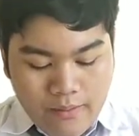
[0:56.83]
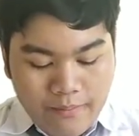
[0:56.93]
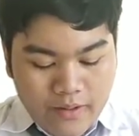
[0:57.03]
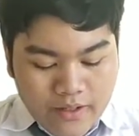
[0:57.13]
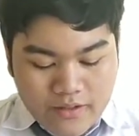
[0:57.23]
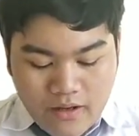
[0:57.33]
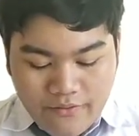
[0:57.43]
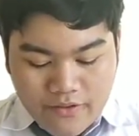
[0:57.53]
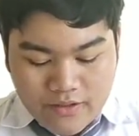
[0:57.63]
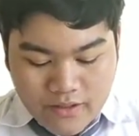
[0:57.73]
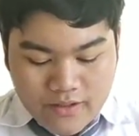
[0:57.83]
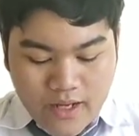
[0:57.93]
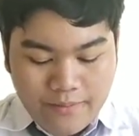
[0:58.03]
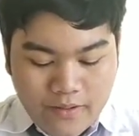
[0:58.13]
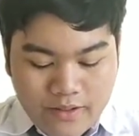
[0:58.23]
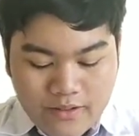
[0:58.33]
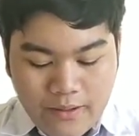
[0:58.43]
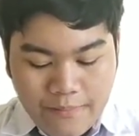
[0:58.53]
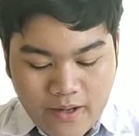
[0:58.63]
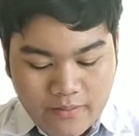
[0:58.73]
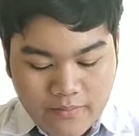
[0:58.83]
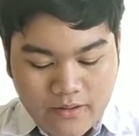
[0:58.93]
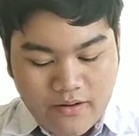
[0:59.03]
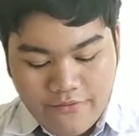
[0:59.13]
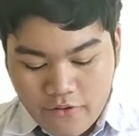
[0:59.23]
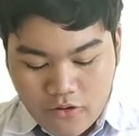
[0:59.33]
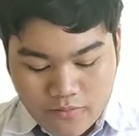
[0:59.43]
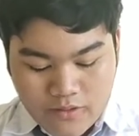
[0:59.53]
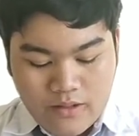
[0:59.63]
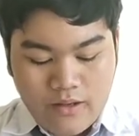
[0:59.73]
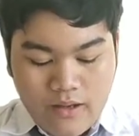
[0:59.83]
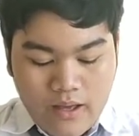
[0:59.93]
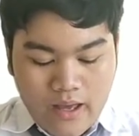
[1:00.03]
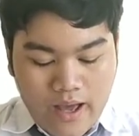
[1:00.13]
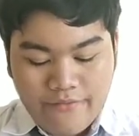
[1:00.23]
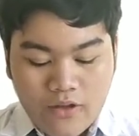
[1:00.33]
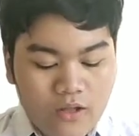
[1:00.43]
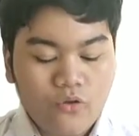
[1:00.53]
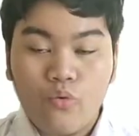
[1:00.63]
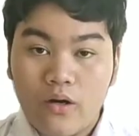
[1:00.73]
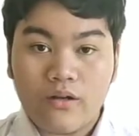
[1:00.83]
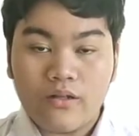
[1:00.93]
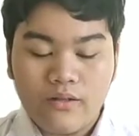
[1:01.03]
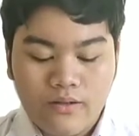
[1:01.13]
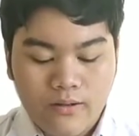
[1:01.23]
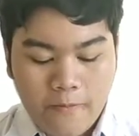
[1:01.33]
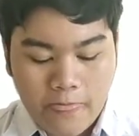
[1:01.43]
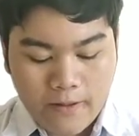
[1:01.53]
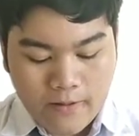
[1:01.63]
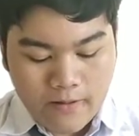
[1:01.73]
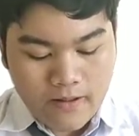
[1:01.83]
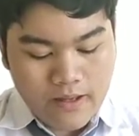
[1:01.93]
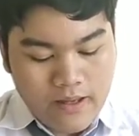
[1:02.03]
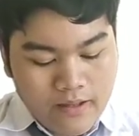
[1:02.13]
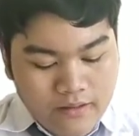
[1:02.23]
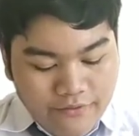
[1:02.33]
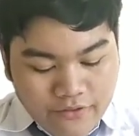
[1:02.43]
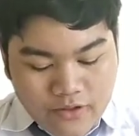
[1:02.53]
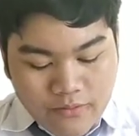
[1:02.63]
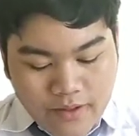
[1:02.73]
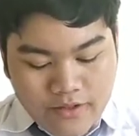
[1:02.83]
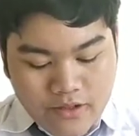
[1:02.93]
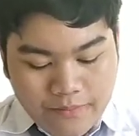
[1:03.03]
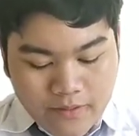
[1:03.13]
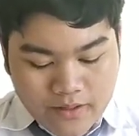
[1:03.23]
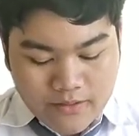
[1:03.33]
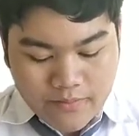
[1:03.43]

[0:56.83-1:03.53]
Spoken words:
Police officers and police department reforms have not worked. The first major police